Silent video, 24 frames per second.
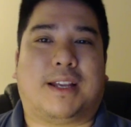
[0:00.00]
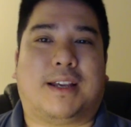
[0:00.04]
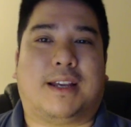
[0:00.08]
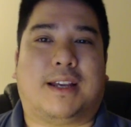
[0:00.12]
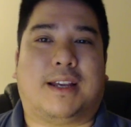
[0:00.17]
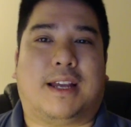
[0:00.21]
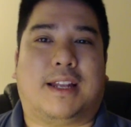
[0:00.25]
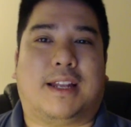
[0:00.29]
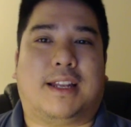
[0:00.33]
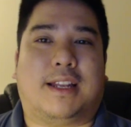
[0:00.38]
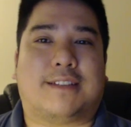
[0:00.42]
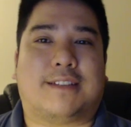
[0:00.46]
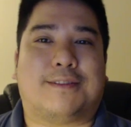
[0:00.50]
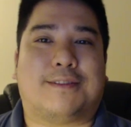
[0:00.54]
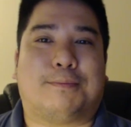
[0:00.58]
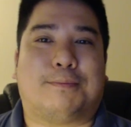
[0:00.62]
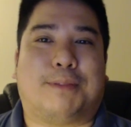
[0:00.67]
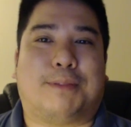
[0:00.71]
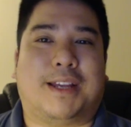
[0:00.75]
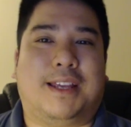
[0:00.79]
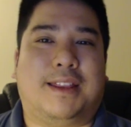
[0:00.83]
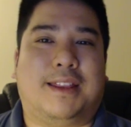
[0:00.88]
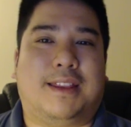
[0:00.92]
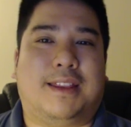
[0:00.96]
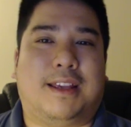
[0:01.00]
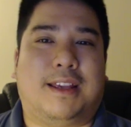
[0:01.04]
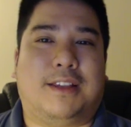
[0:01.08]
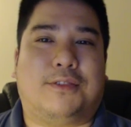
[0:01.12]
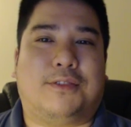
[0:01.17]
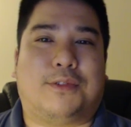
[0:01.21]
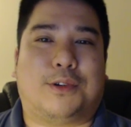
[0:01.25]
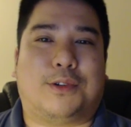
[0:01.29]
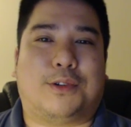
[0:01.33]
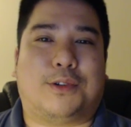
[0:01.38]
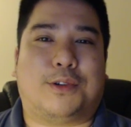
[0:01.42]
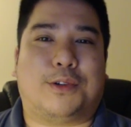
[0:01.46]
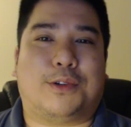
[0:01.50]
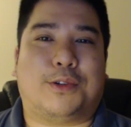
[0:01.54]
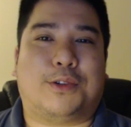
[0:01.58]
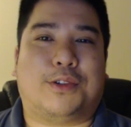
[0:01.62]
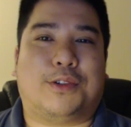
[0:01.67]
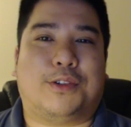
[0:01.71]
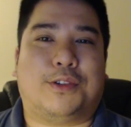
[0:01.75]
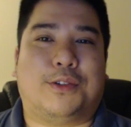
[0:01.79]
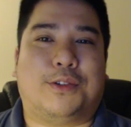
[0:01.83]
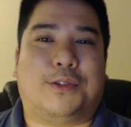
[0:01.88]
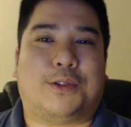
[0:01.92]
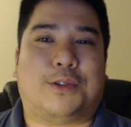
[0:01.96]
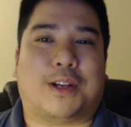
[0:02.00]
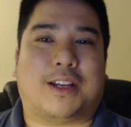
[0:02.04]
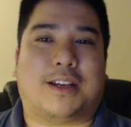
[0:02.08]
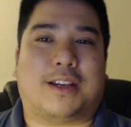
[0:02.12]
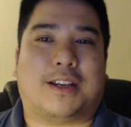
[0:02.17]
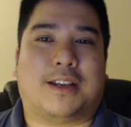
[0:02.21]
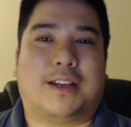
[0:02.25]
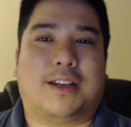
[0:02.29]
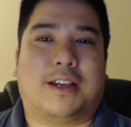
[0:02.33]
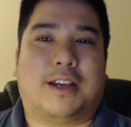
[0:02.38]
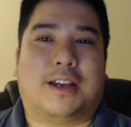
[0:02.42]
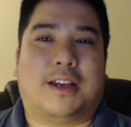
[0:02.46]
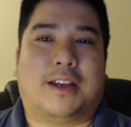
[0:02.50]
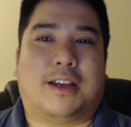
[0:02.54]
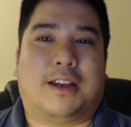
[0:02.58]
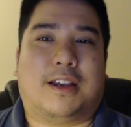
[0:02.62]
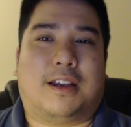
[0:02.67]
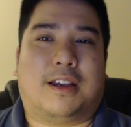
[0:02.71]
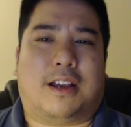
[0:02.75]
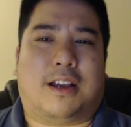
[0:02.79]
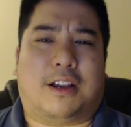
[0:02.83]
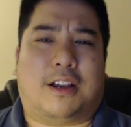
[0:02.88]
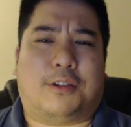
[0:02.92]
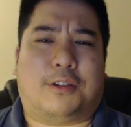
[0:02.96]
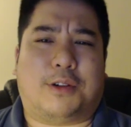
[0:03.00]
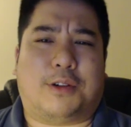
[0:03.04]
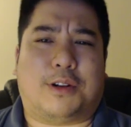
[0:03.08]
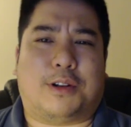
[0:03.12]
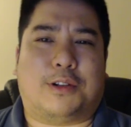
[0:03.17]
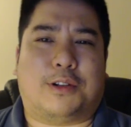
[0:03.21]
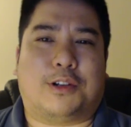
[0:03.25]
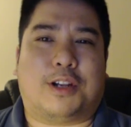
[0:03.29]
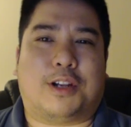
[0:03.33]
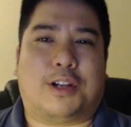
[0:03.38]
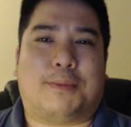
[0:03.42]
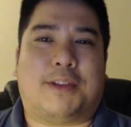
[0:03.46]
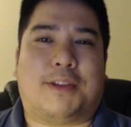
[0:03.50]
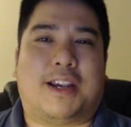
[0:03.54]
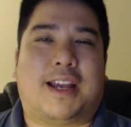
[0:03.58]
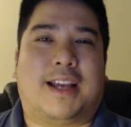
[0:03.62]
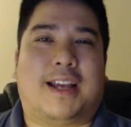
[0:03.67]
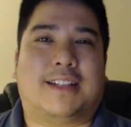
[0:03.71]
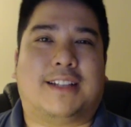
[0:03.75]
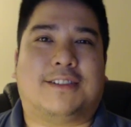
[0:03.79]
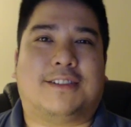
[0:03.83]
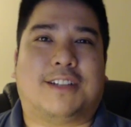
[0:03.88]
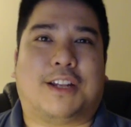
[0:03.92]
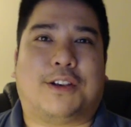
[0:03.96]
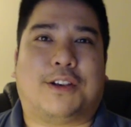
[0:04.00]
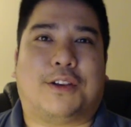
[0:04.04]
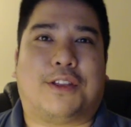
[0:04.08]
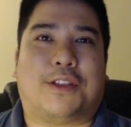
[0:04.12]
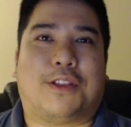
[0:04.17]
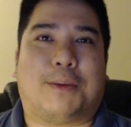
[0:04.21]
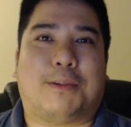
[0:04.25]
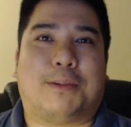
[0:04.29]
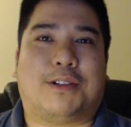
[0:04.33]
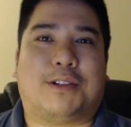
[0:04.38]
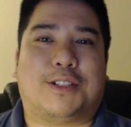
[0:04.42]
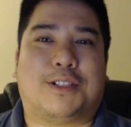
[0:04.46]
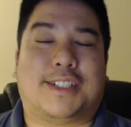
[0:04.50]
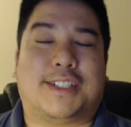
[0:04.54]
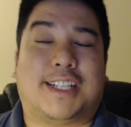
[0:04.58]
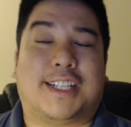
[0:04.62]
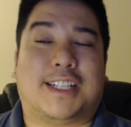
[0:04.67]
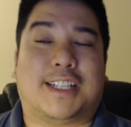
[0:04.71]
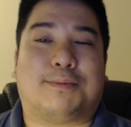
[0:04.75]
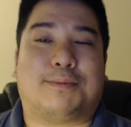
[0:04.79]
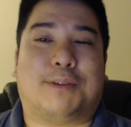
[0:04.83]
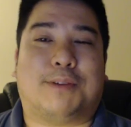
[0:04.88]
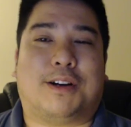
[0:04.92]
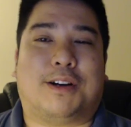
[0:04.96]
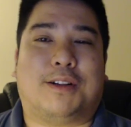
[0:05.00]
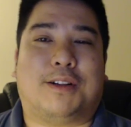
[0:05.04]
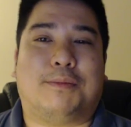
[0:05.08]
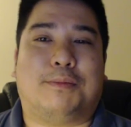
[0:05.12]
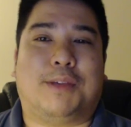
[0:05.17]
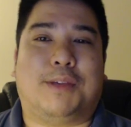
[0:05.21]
and doesn't play things for a turn or two, try to load up their hand so that your Thaumaturges get small.